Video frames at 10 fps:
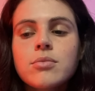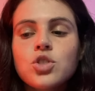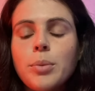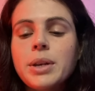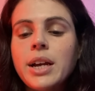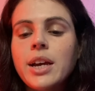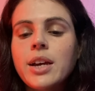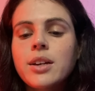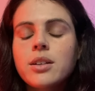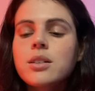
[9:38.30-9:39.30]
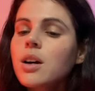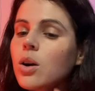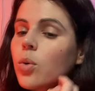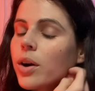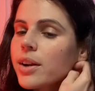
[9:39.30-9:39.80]
Gemini,
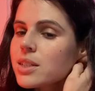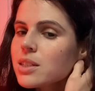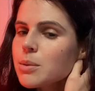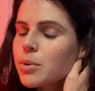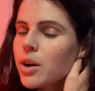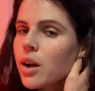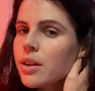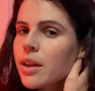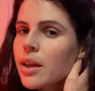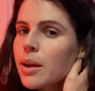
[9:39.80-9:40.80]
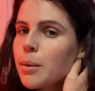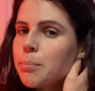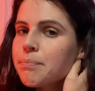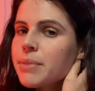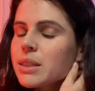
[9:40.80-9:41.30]
Aquarius, Libra.
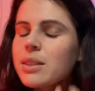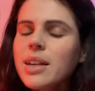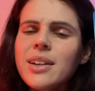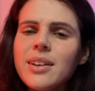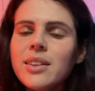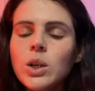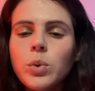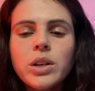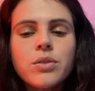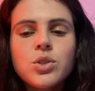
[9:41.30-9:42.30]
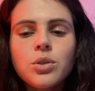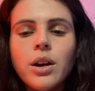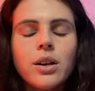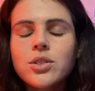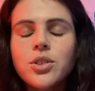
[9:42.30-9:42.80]
But then again, the Queen of,
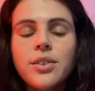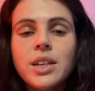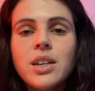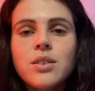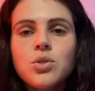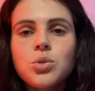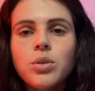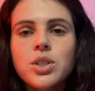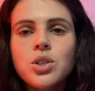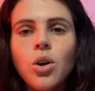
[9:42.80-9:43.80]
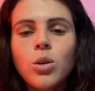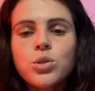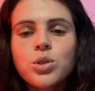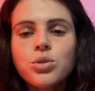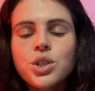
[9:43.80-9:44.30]
uh, sorry, the King of Swords could
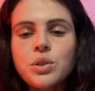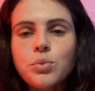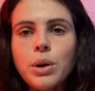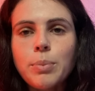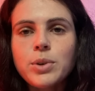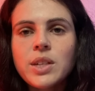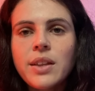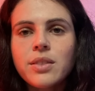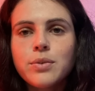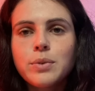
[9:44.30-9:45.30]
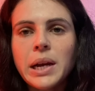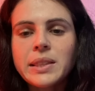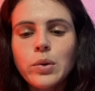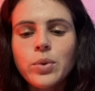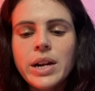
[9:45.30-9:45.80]
also just represent the fact
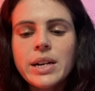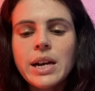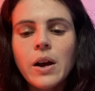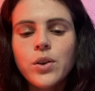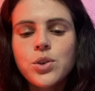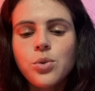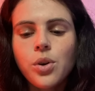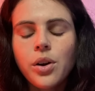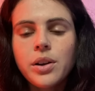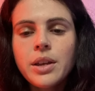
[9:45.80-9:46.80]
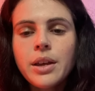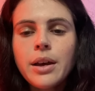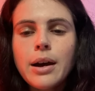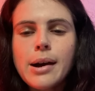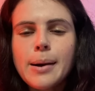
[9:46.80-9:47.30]
that right now you're,
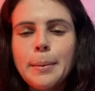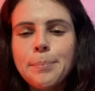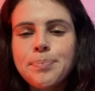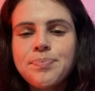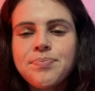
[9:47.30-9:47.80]
um,